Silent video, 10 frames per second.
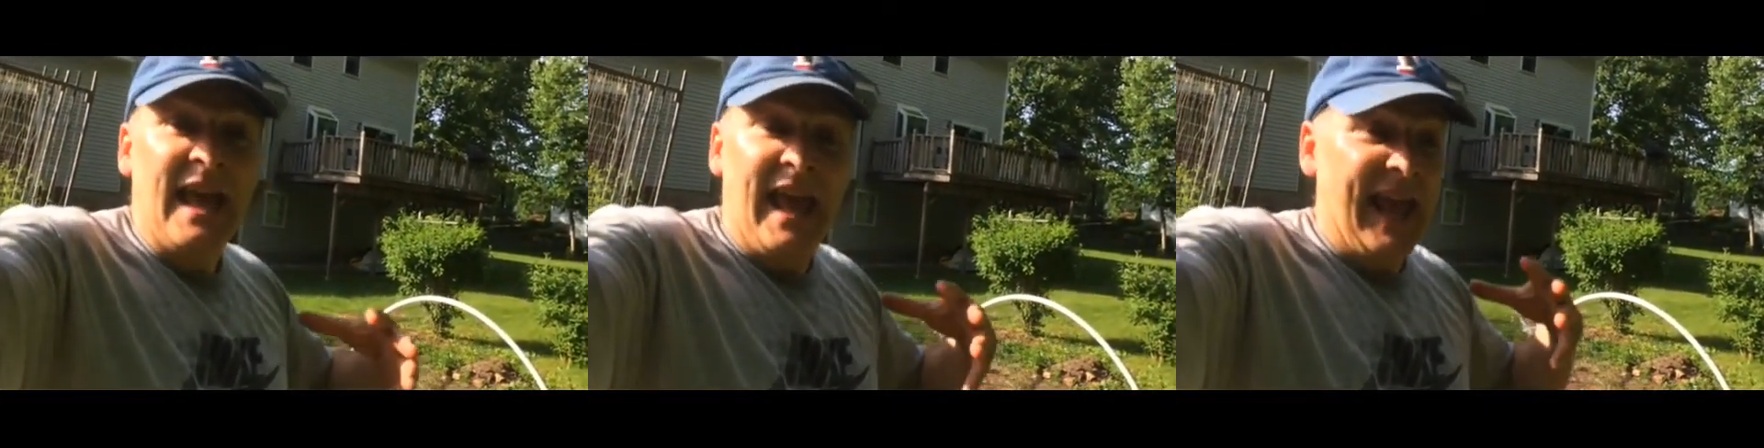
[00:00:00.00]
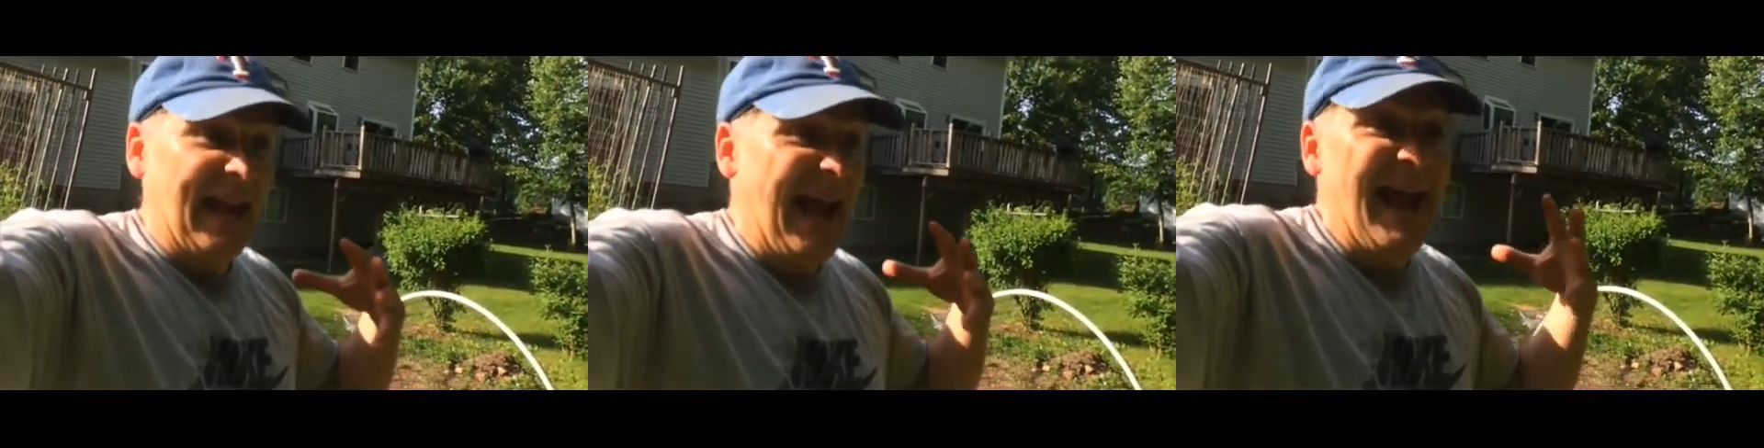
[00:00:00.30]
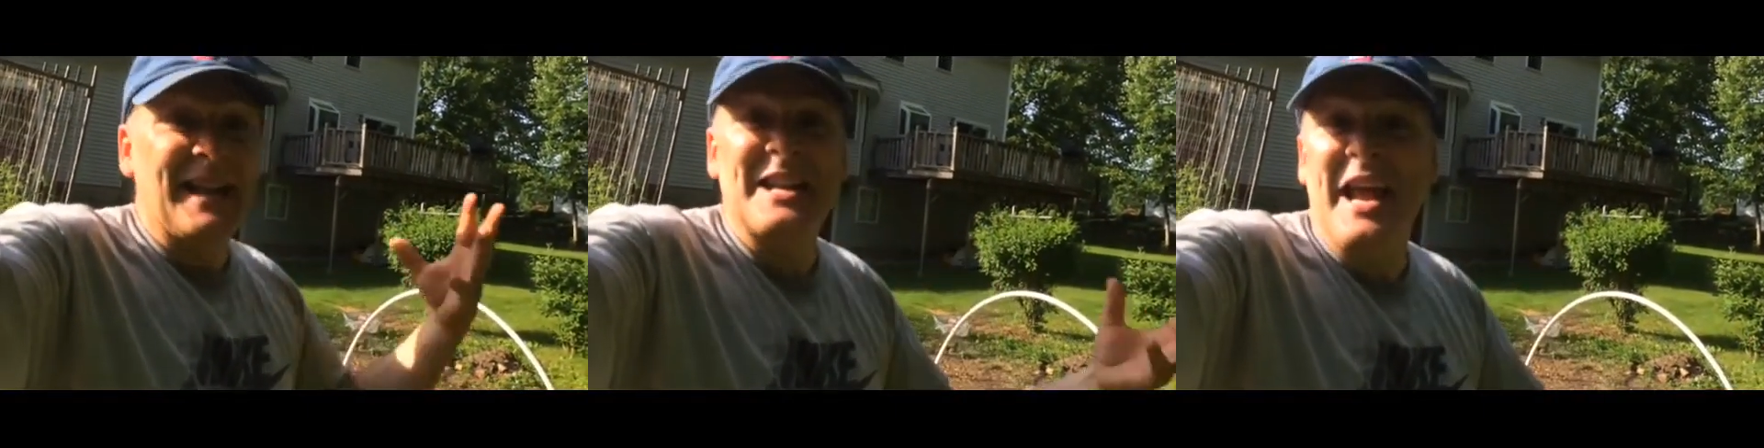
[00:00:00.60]
and I
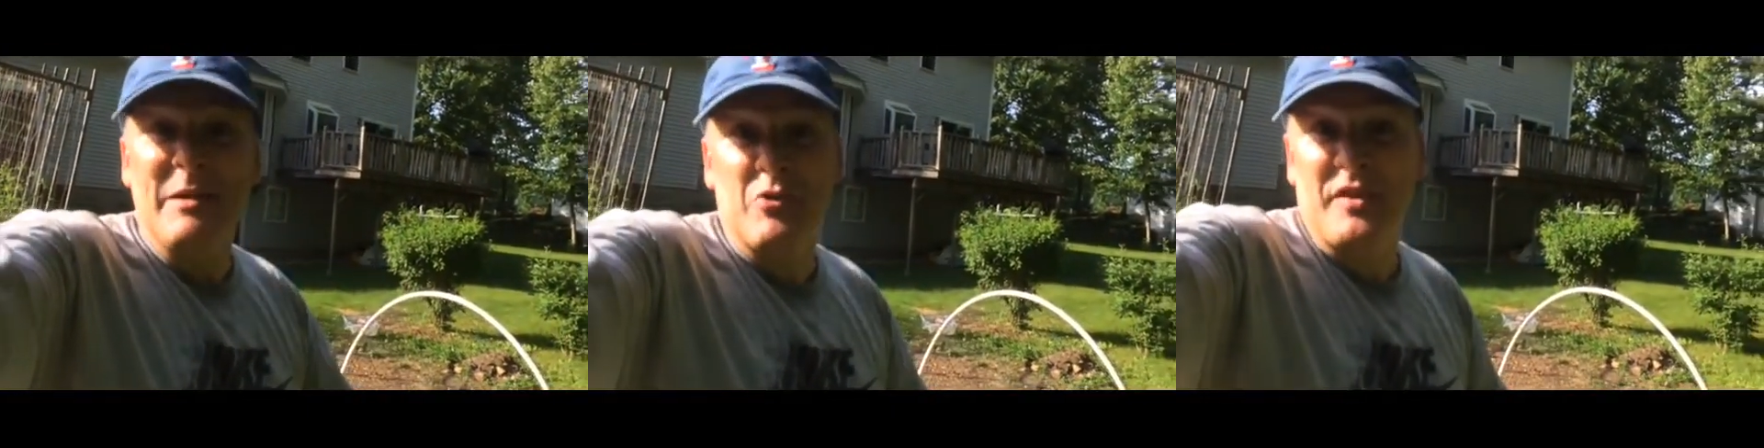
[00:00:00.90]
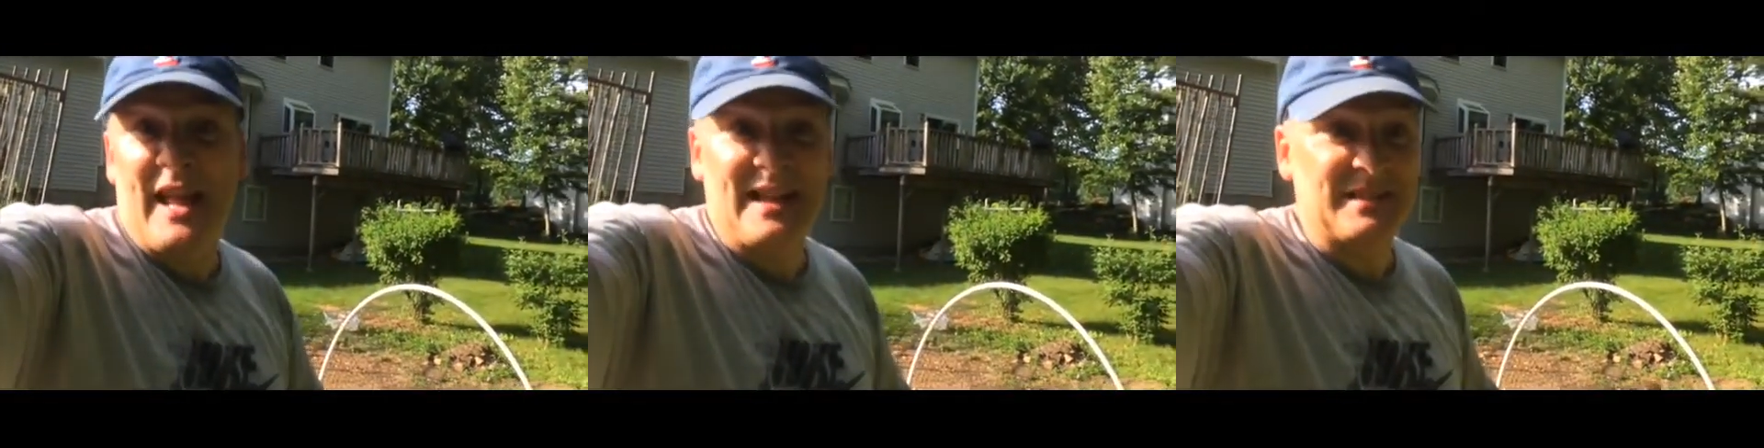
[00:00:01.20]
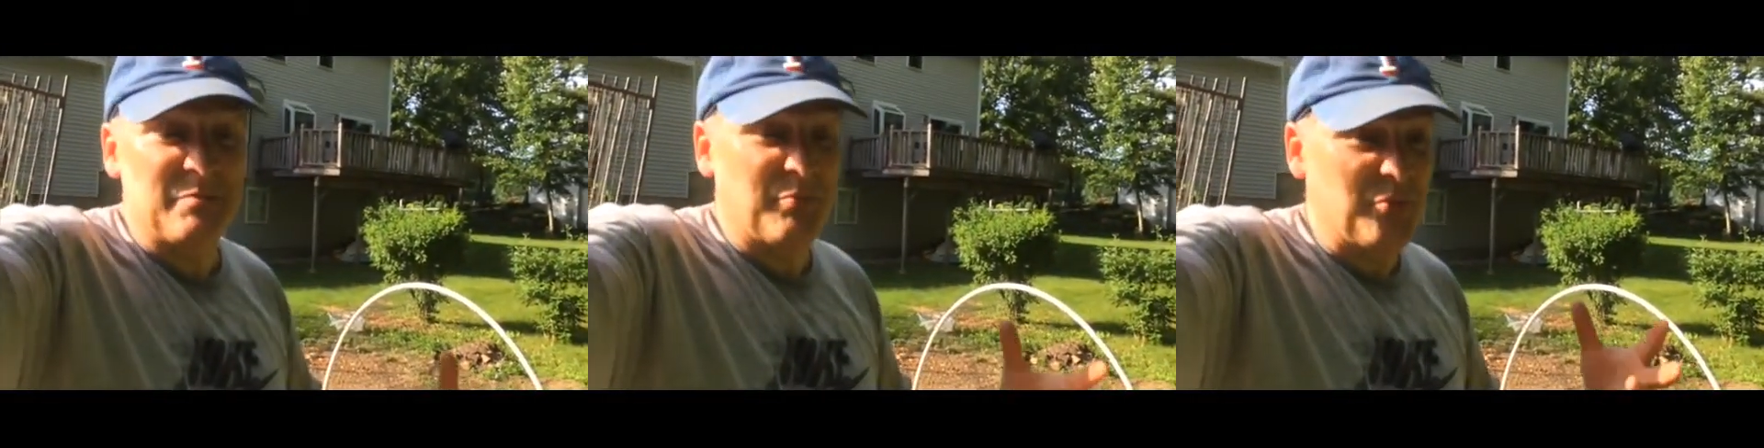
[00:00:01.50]
had a neighbor that had
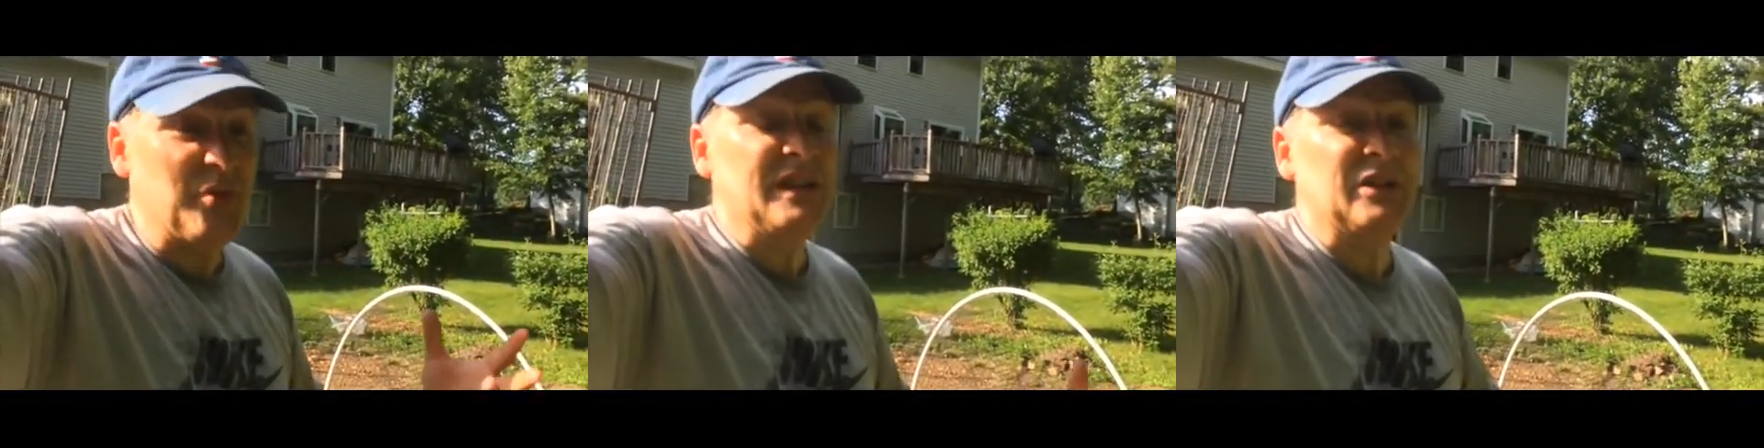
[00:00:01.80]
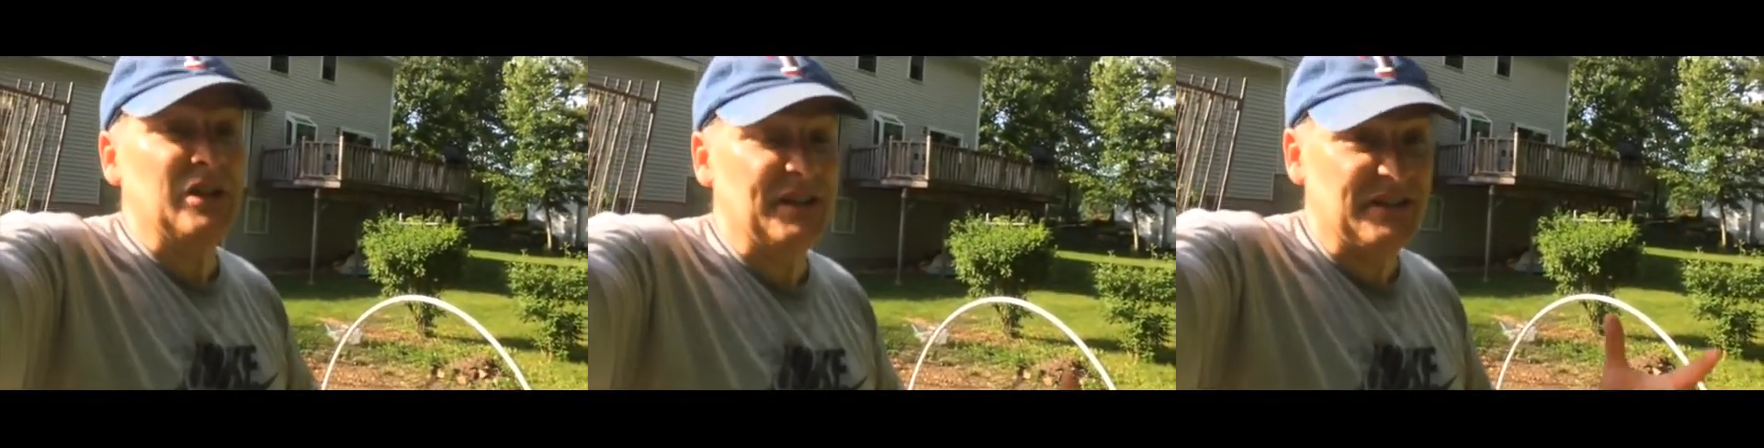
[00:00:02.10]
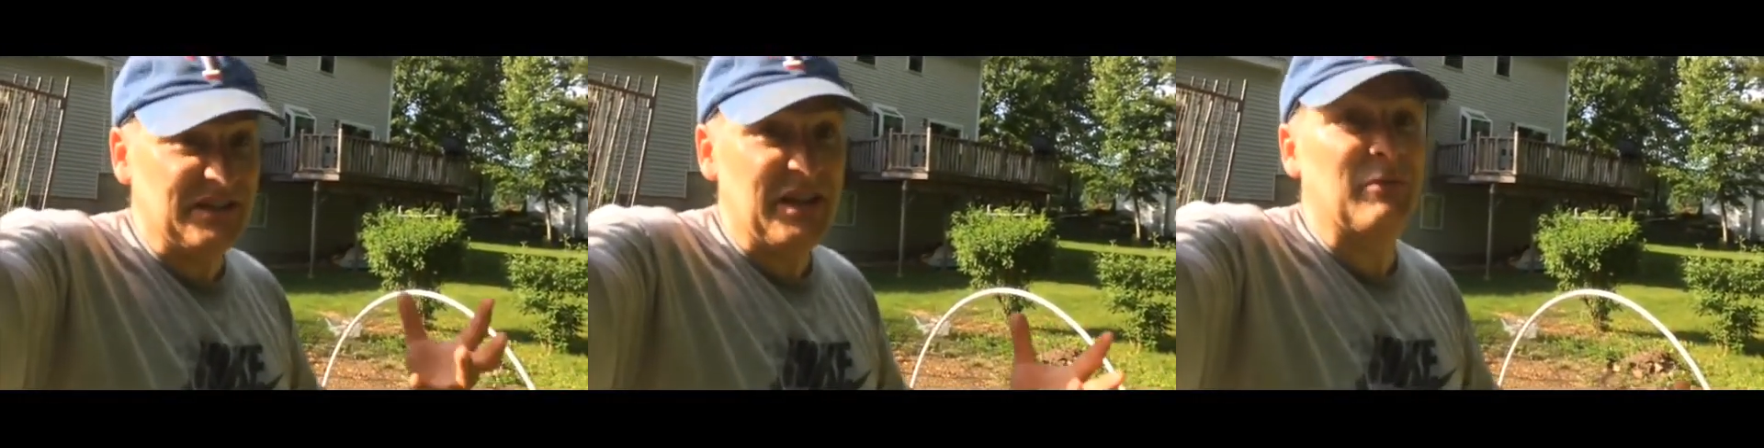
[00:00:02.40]
some pretty
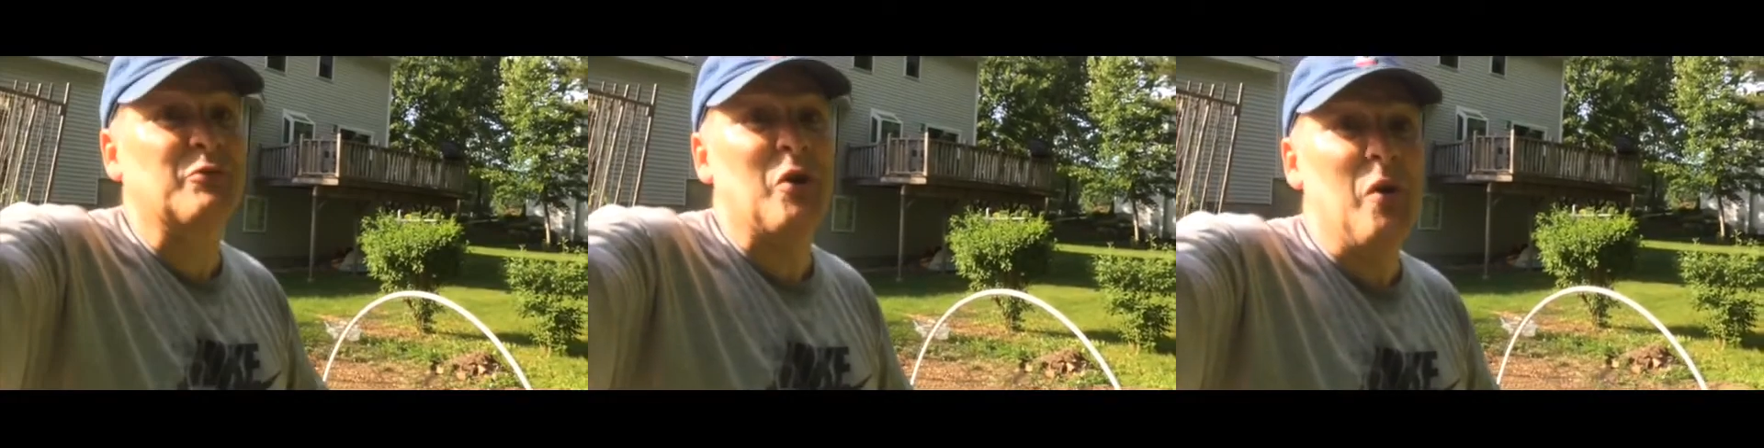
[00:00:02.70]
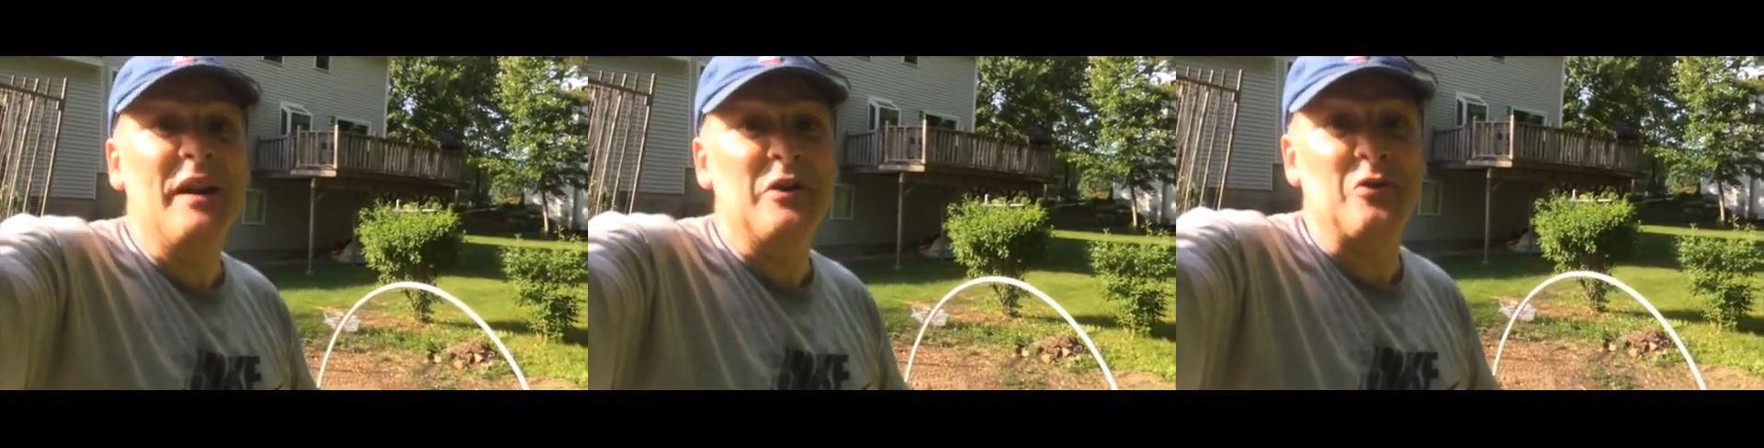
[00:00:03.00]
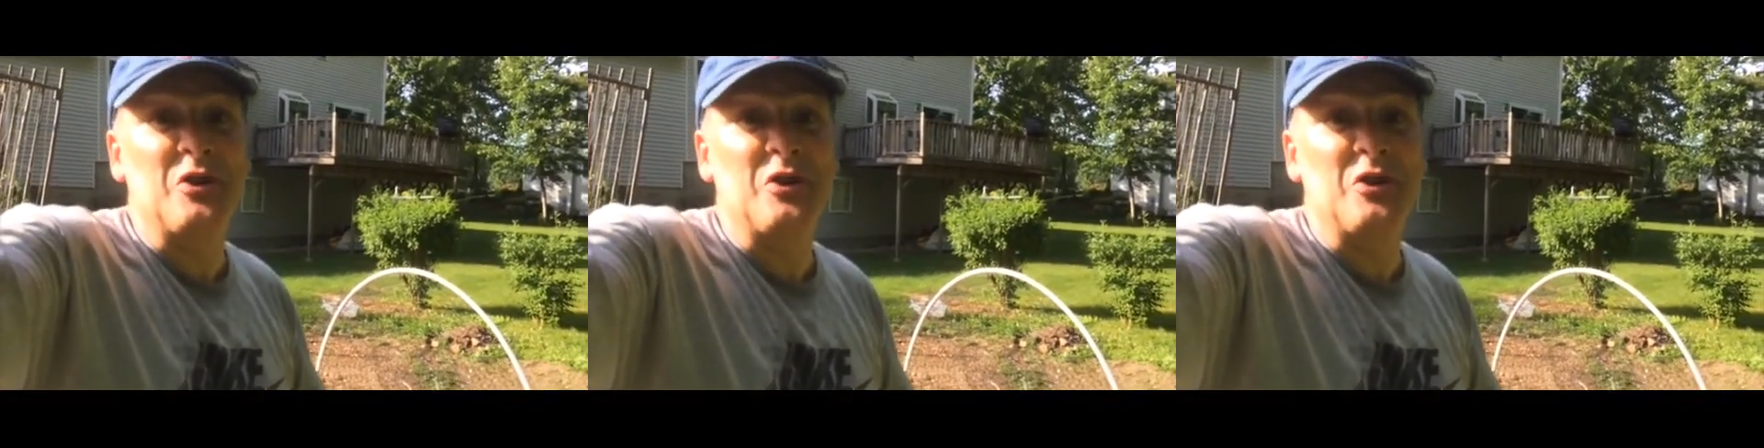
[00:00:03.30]
good stuff growing in her